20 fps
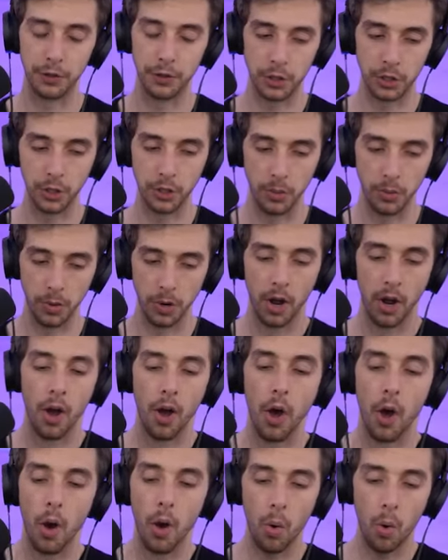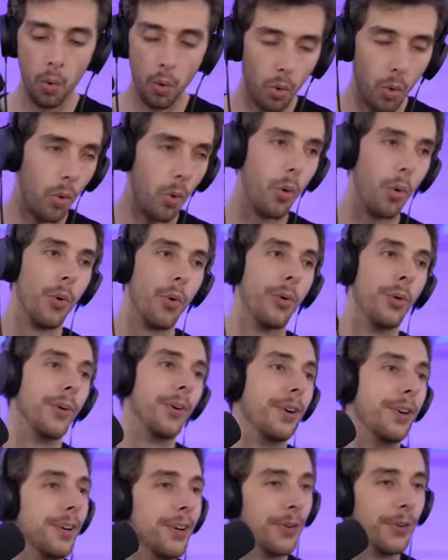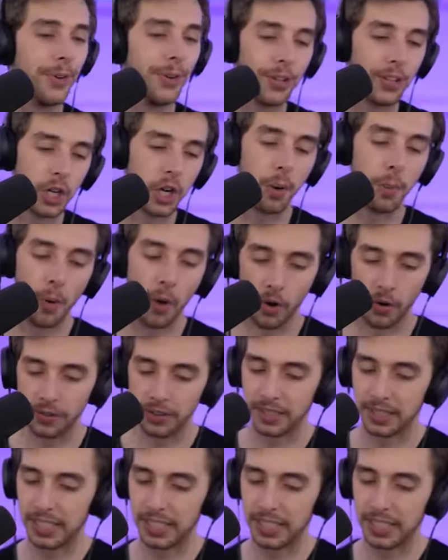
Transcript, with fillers: for two. Oh! Come on,